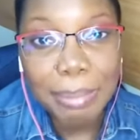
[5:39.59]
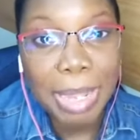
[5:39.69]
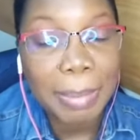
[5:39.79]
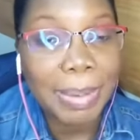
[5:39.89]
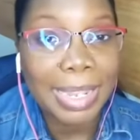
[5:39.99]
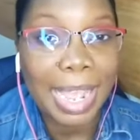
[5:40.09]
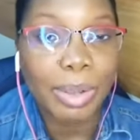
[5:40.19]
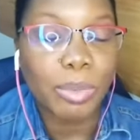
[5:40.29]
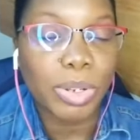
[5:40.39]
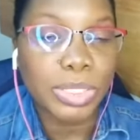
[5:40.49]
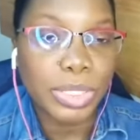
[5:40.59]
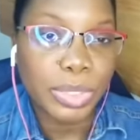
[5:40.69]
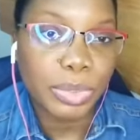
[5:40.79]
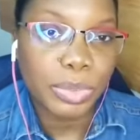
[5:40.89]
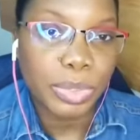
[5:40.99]
Maybe I want
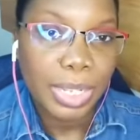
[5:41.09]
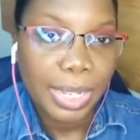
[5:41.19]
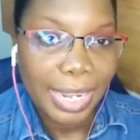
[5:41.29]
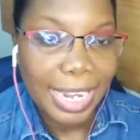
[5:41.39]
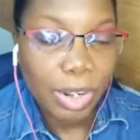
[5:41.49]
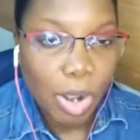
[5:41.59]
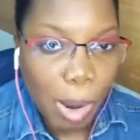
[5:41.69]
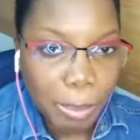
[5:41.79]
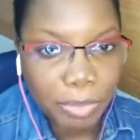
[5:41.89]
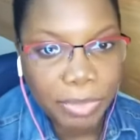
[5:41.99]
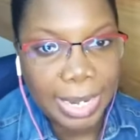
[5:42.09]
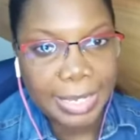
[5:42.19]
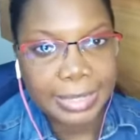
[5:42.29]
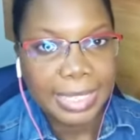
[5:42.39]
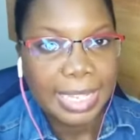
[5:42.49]
to
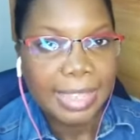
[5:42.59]
incorporate